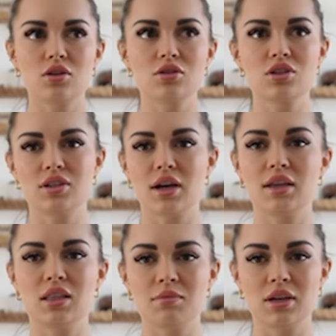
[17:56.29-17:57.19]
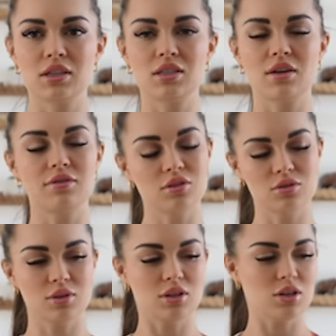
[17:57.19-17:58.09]
girls are tucking them in and stuff, and it looks
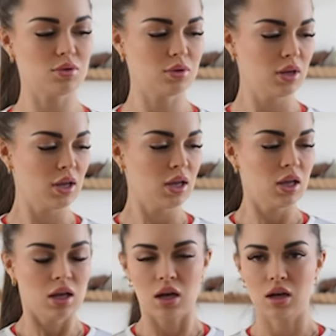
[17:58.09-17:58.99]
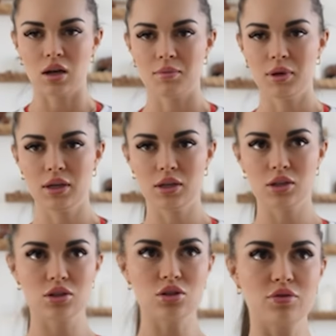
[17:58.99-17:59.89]
really cute.
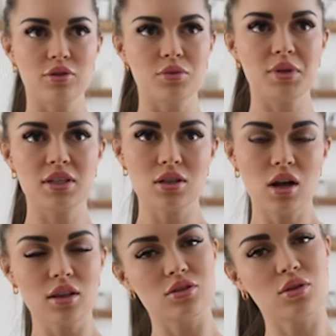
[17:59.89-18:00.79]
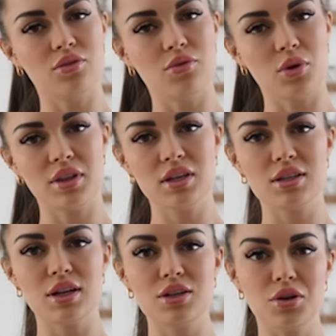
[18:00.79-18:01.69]
So for restock, there's only 4 things
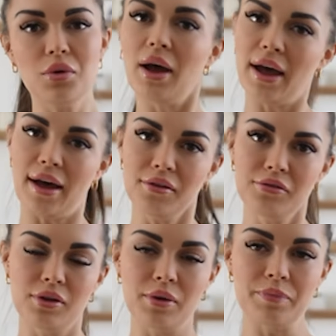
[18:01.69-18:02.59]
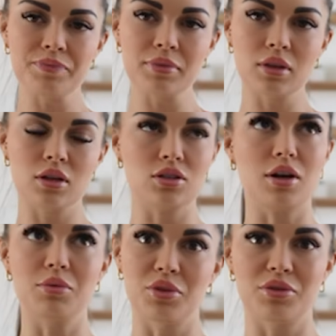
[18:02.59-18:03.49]
that I don't have. Or
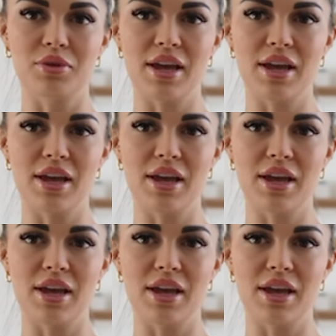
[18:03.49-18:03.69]
sorry, well 3